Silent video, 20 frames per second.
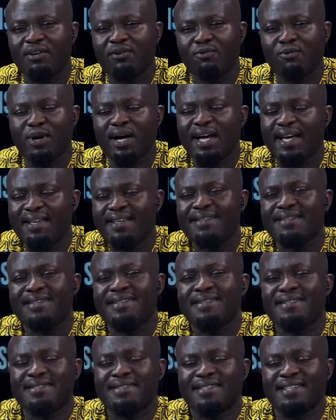Why
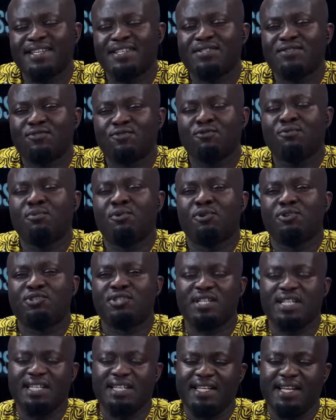is there so much
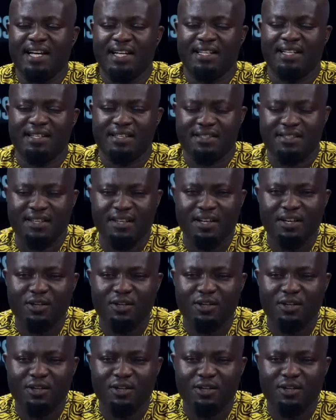eagerness